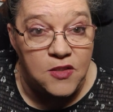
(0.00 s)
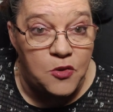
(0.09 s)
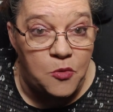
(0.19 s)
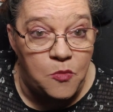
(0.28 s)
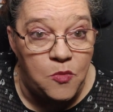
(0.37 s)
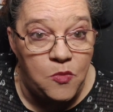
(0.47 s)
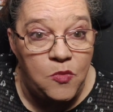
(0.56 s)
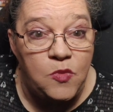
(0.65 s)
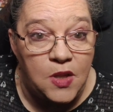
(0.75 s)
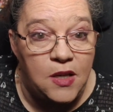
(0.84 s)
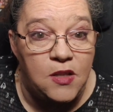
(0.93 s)
assume
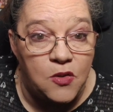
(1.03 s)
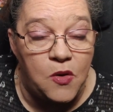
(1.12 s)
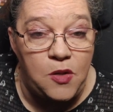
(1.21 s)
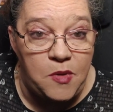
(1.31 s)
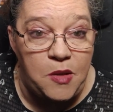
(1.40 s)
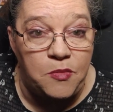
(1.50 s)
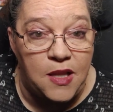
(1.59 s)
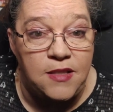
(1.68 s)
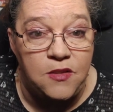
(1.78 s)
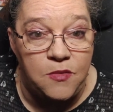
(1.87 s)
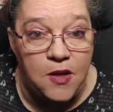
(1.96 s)
that it's going to be
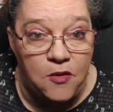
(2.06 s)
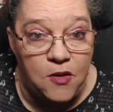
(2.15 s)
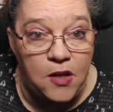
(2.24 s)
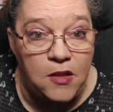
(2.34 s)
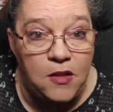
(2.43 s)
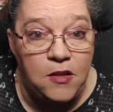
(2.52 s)
plus 300.